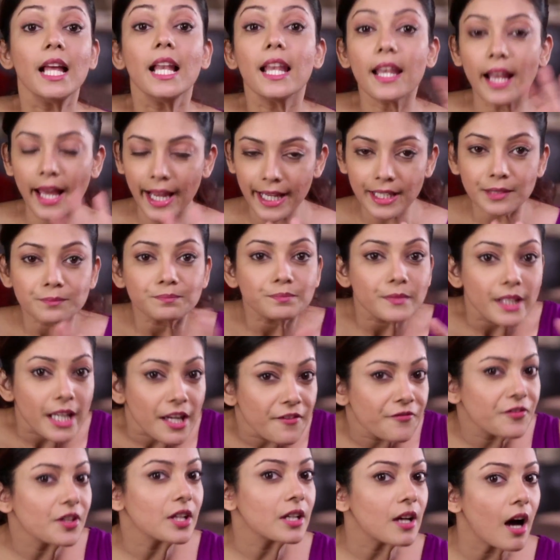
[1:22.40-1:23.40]
Like
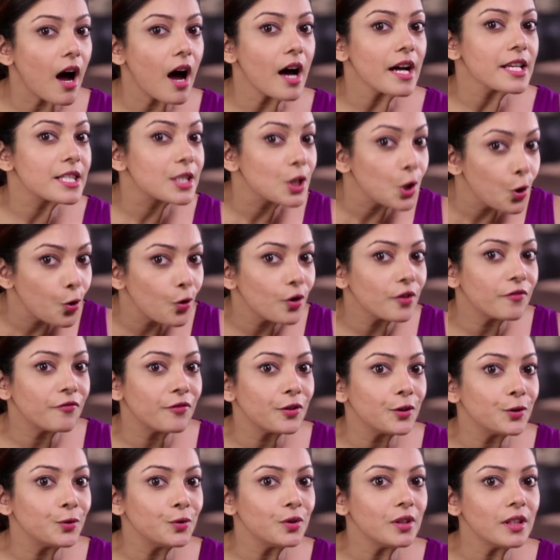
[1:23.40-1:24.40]
if the car is low on
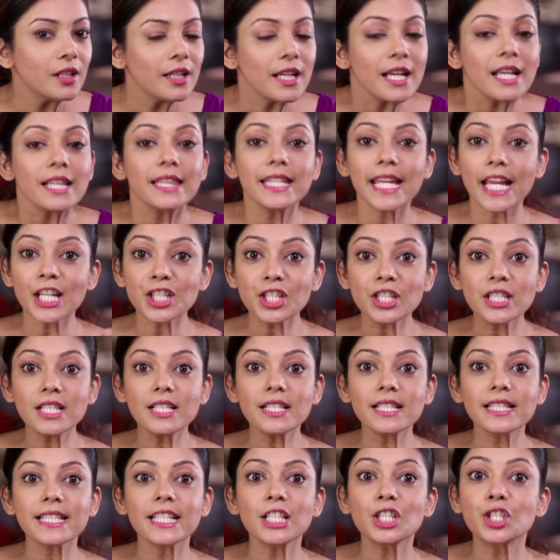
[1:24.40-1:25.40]
fuel, the
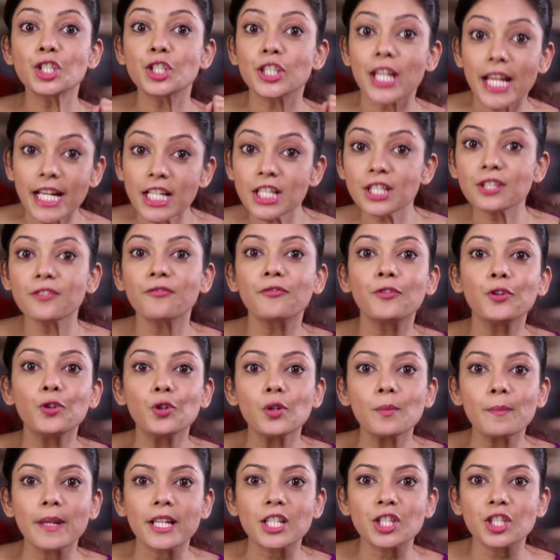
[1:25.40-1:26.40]
engineers can change the
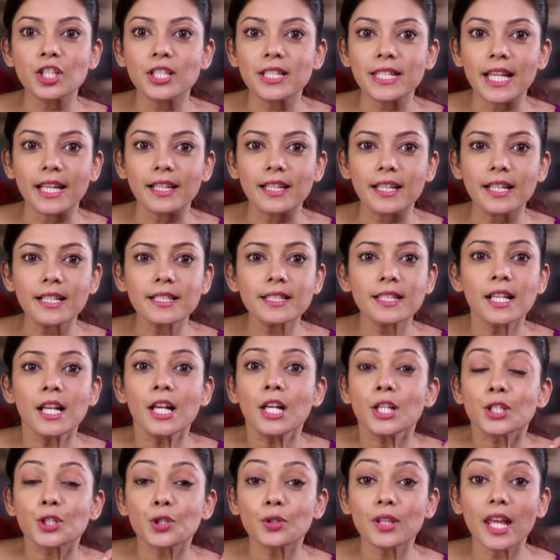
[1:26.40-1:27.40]
fuel mixture settings
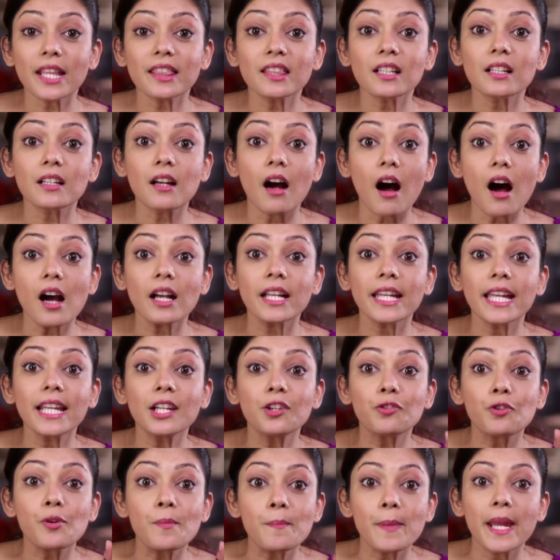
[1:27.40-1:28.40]
so that the car
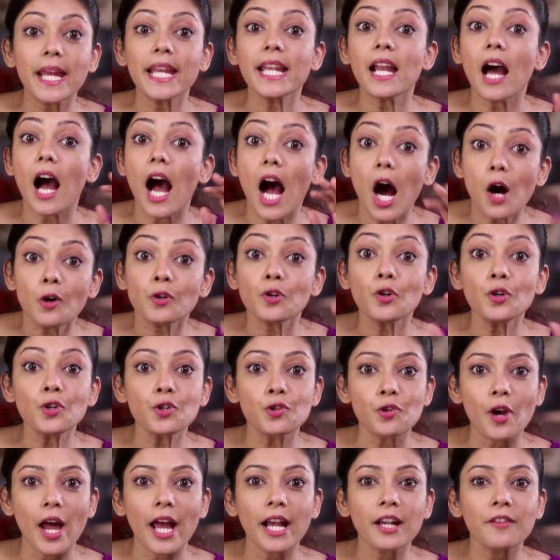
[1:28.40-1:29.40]
can remain out on
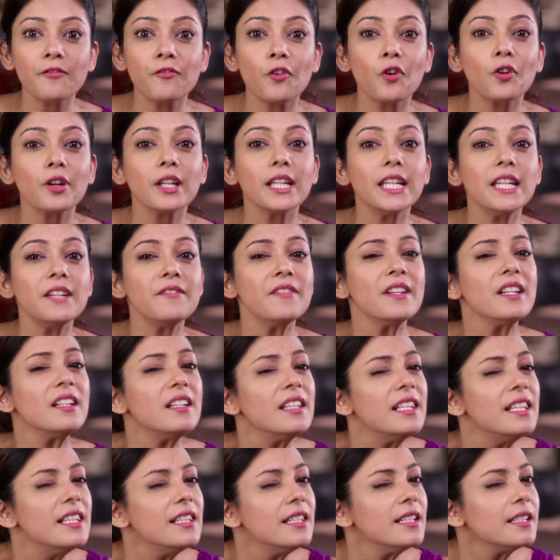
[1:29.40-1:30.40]
track for even
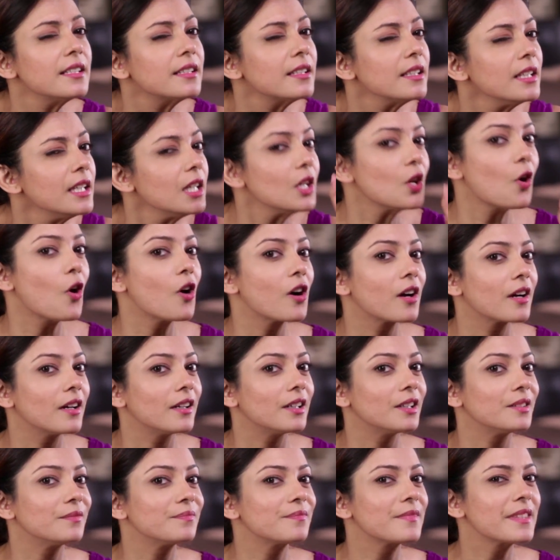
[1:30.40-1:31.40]
a little
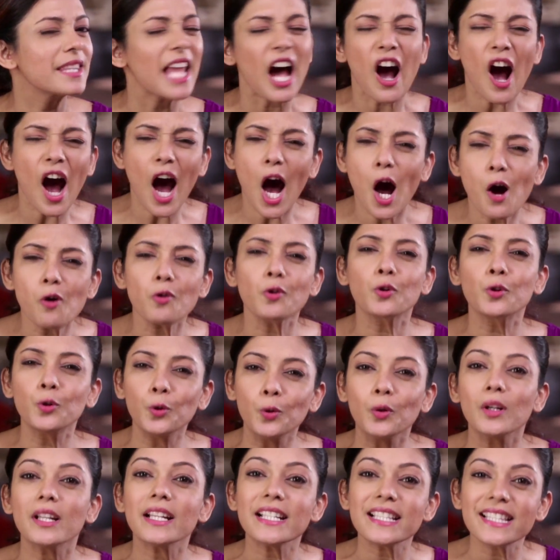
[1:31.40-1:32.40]
longer. Now, how
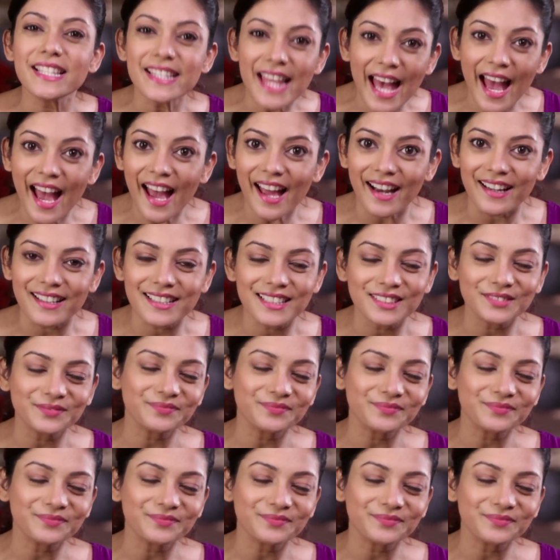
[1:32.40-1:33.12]
cool is that?